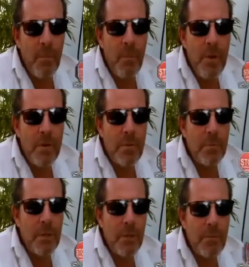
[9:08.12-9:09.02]
with
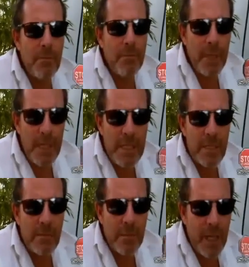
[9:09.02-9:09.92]
police
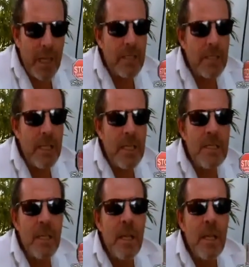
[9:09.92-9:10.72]
complaints is,